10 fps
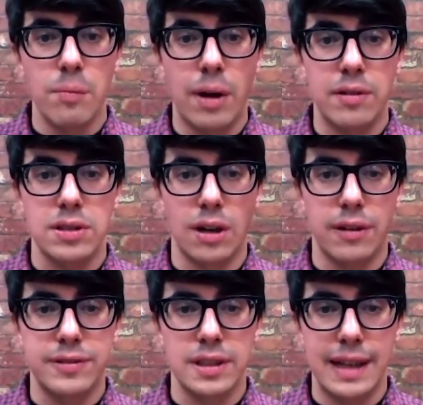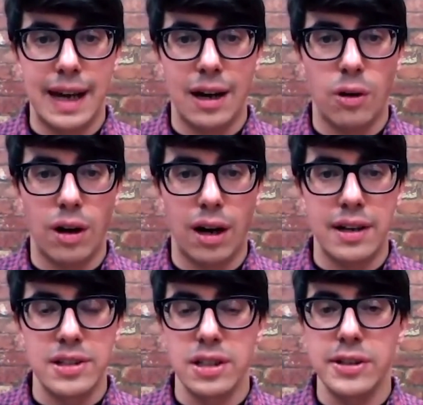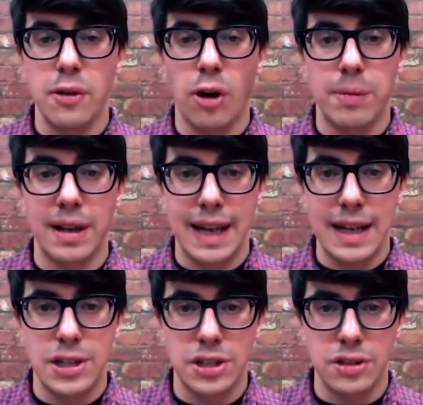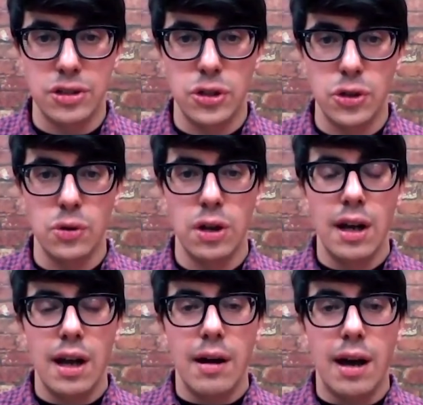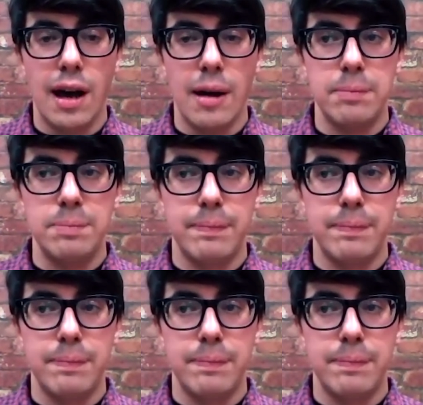Microsoft now are under no obligation to uh,